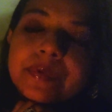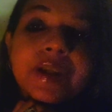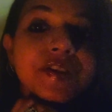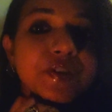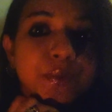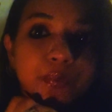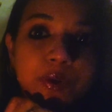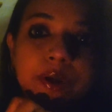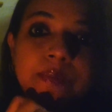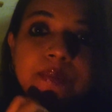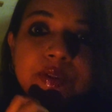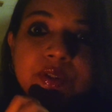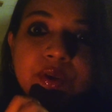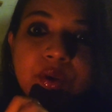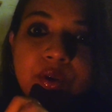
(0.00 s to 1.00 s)
the
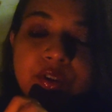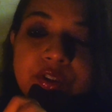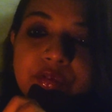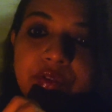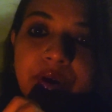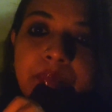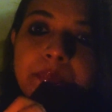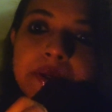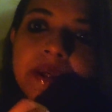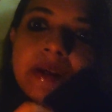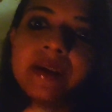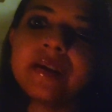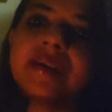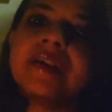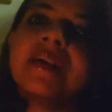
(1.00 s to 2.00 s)
supreme source of our
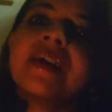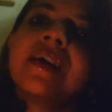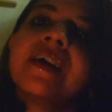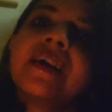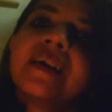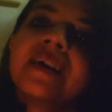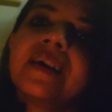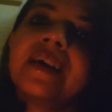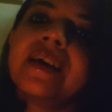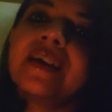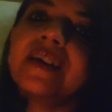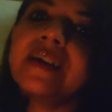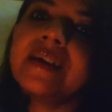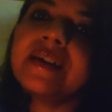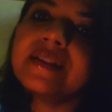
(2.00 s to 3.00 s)
being,
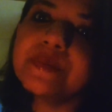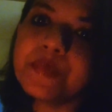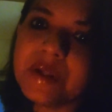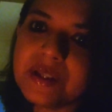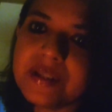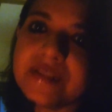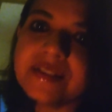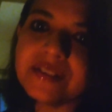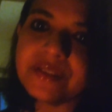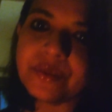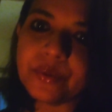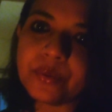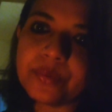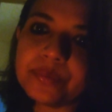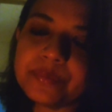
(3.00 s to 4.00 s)
it means
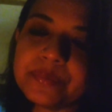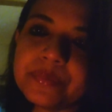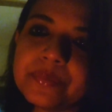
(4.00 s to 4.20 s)
zero.